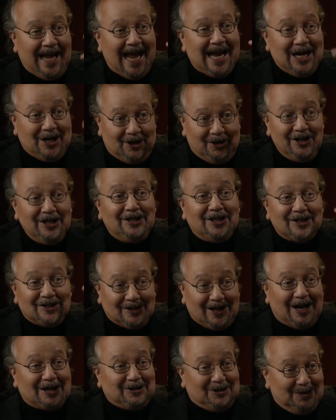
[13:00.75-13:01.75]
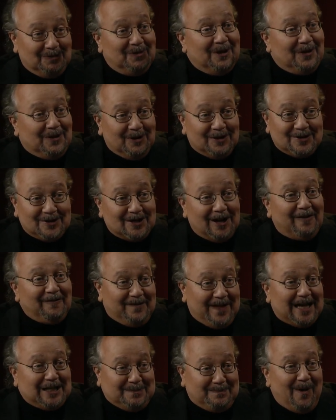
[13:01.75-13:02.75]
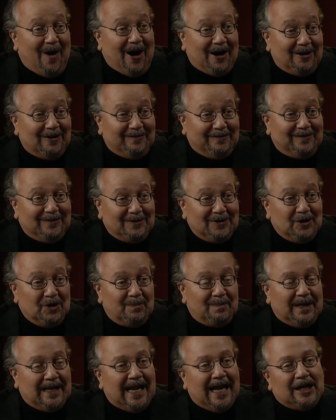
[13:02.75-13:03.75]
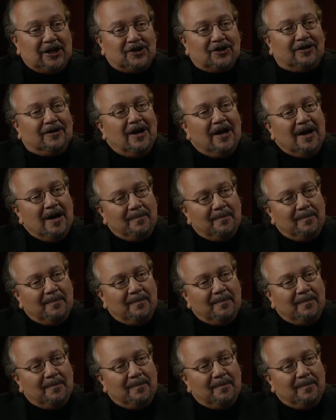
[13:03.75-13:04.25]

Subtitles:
a good discussion with yourself. That's part of human nature.